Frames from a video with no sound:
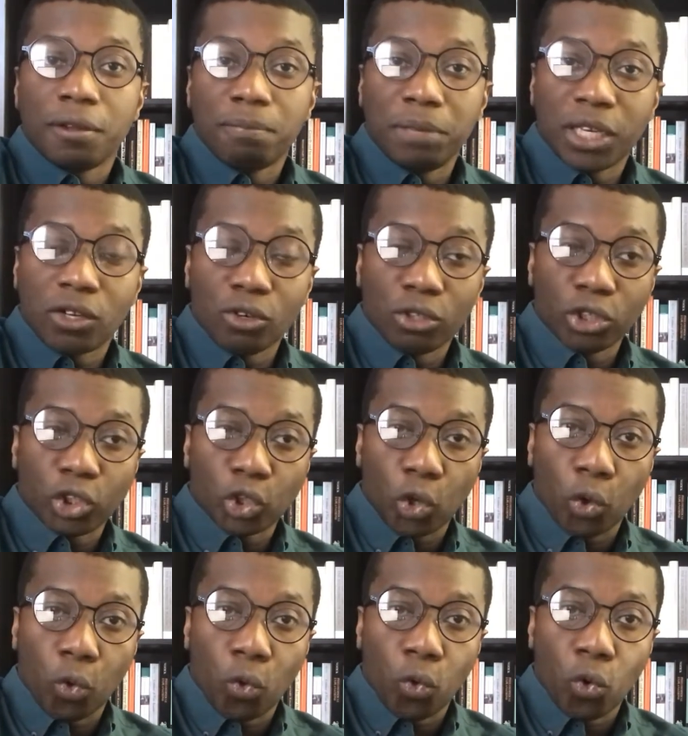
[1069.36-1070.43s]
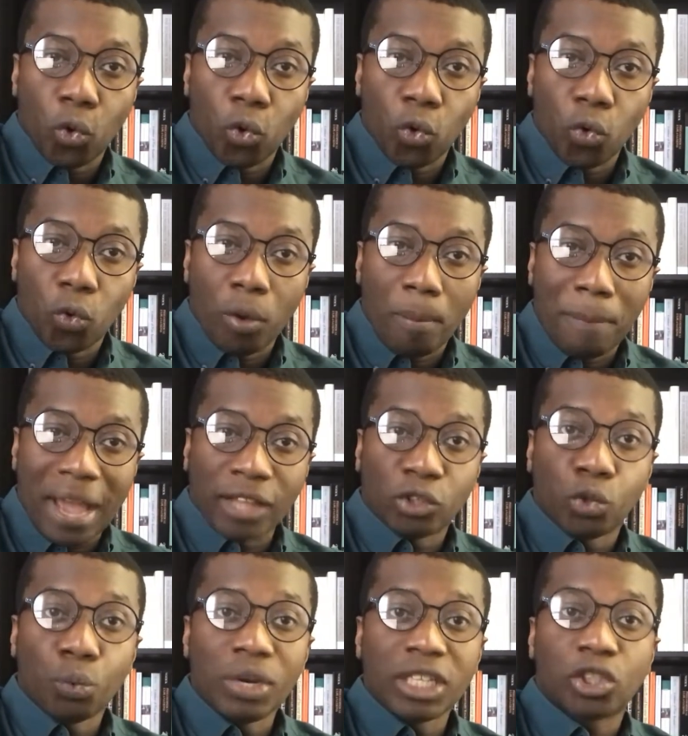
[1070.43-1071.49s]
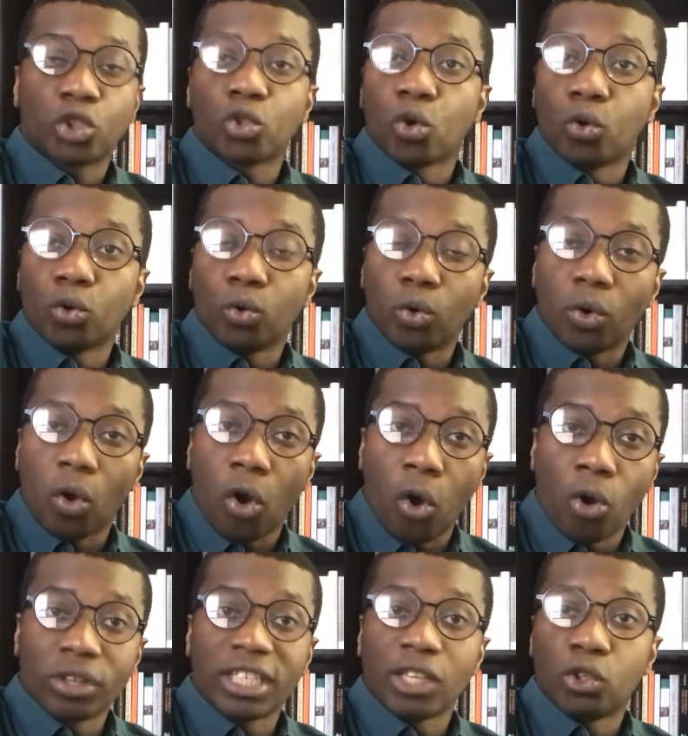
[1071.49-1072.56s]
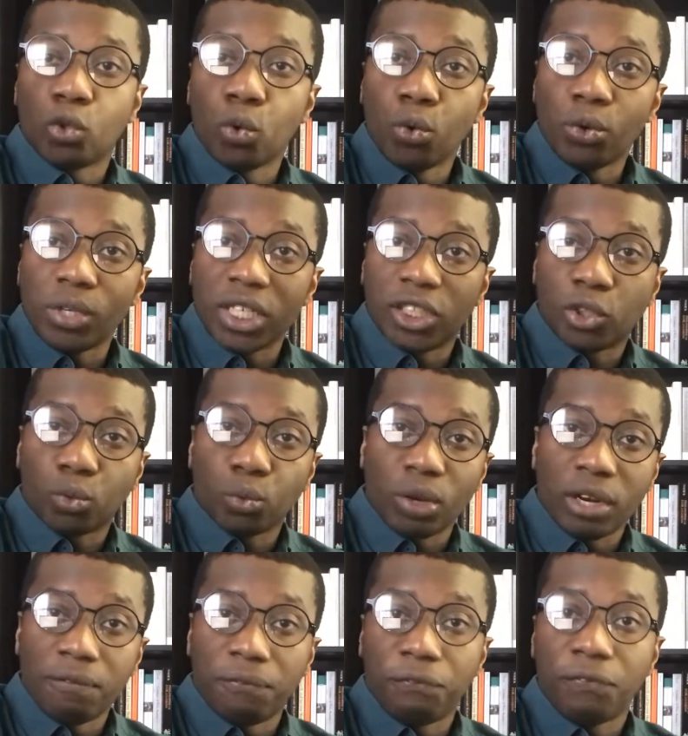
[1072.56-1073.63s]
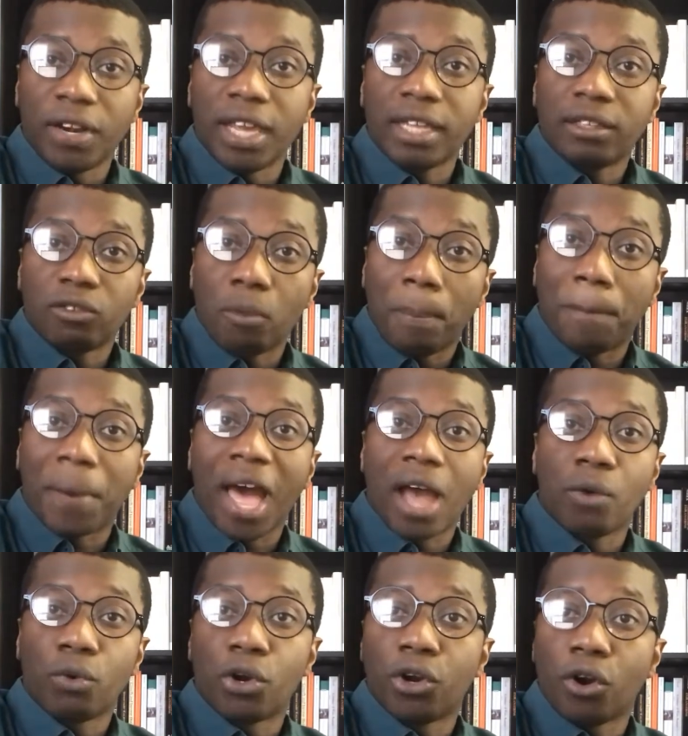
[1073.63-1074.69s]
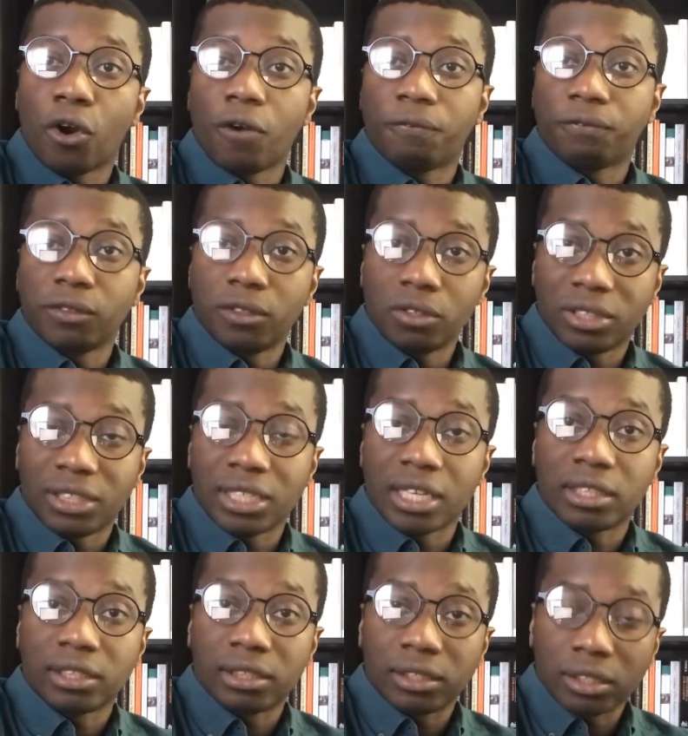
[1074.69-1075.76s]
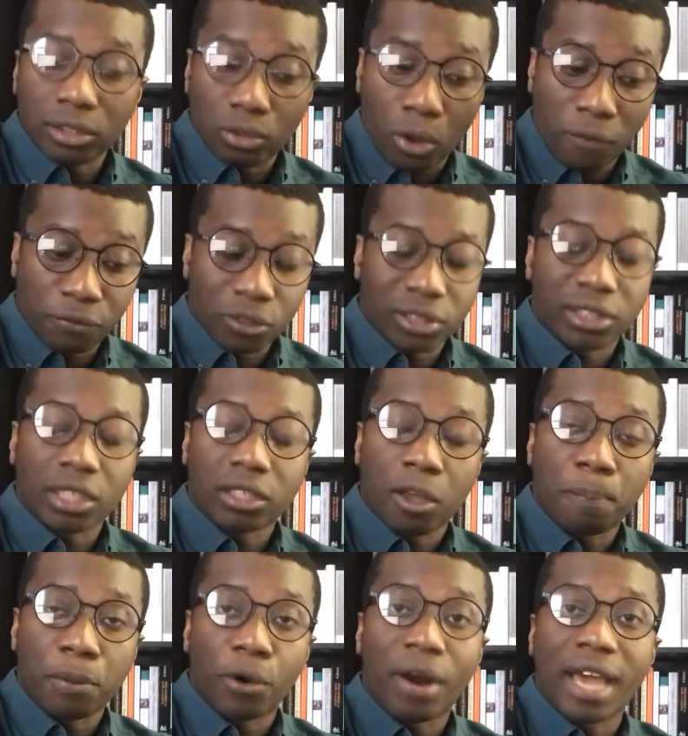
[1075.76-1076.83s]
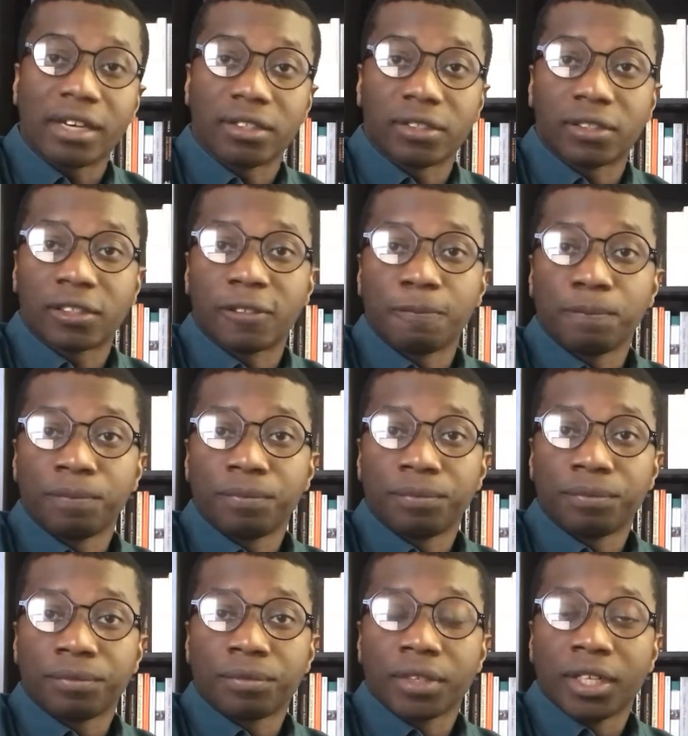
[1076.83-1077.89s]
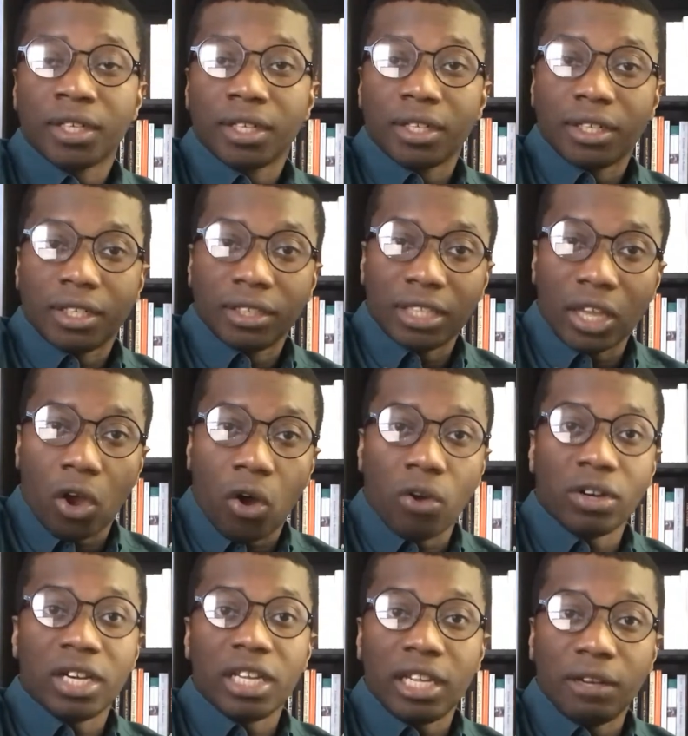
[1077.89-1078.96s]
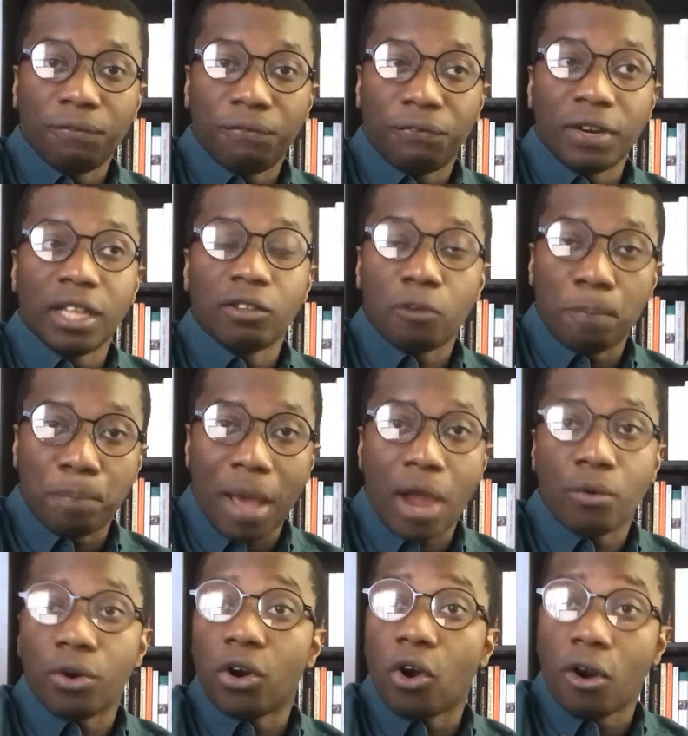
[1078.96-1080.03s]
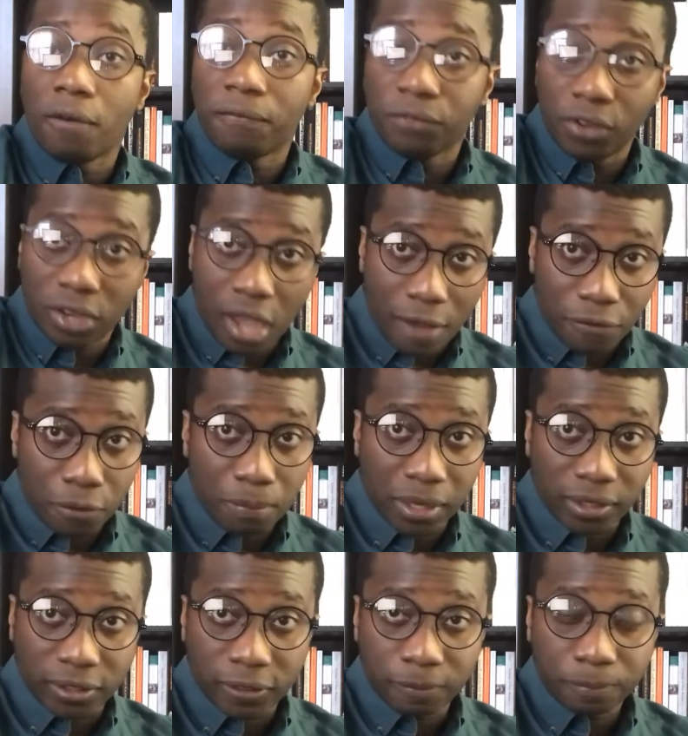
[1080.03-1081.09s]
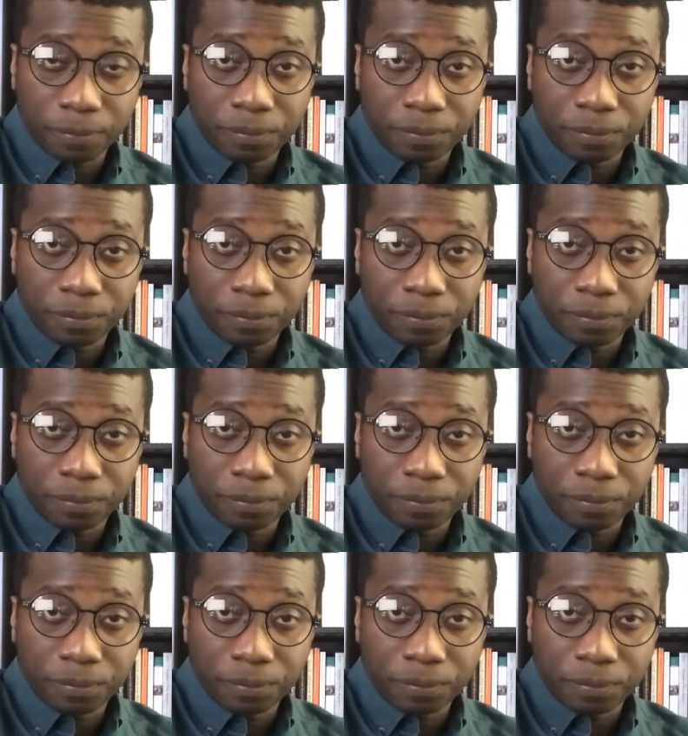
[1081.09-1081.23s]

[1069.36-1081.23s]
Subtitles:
Because by doing so, all they do is to inflate the power of the state apparatus. They only inflate the power of the government.